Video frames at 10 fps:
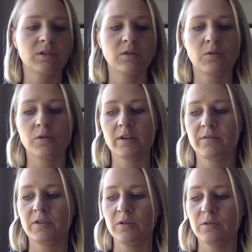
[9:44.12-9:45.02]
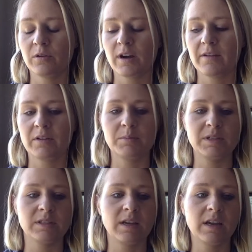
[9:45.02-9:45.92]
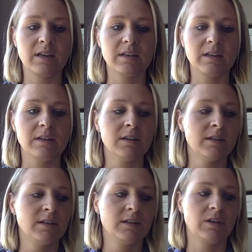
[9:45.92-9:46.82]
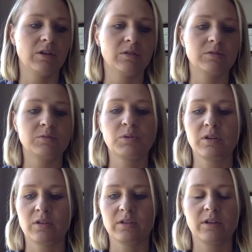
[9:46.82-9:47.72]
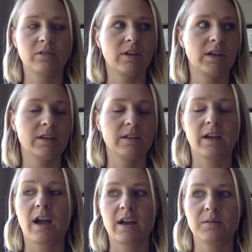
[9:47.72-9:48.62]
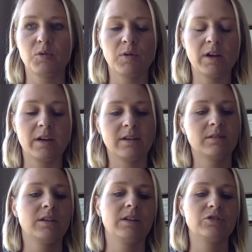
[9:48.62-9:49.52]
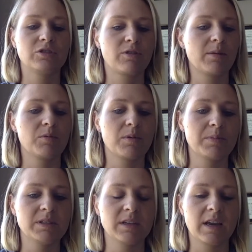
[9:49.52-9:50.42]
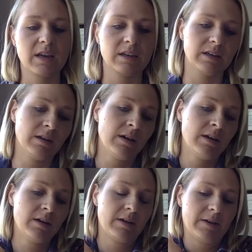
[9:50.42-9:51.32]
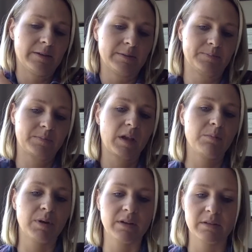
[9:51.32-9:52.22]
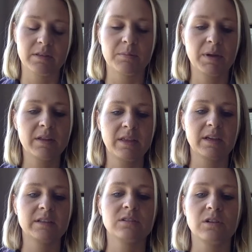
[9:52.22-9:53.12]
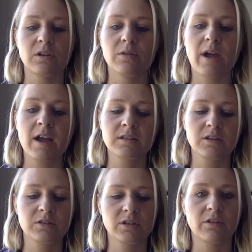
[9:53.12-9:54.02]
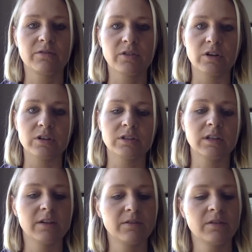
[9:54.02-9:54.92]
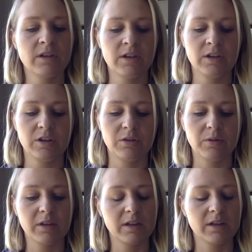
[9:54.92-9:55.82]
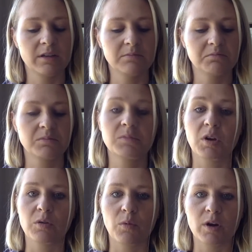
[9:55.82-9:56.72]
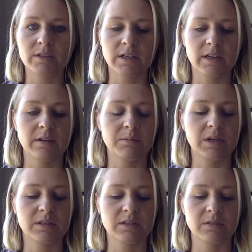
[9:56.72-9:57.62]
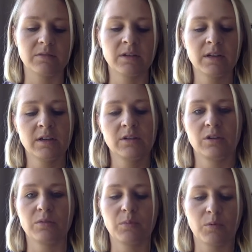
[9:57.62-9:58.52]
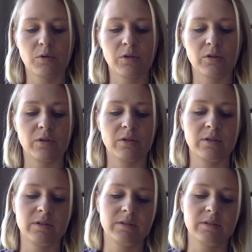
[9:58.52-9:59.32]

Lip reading: Or if you are having a piece of candy, put all the other candy, like hide them away and just grab the one piece of candy. But the big thing is, asking yourself first if you really are wanting it because of you're bored or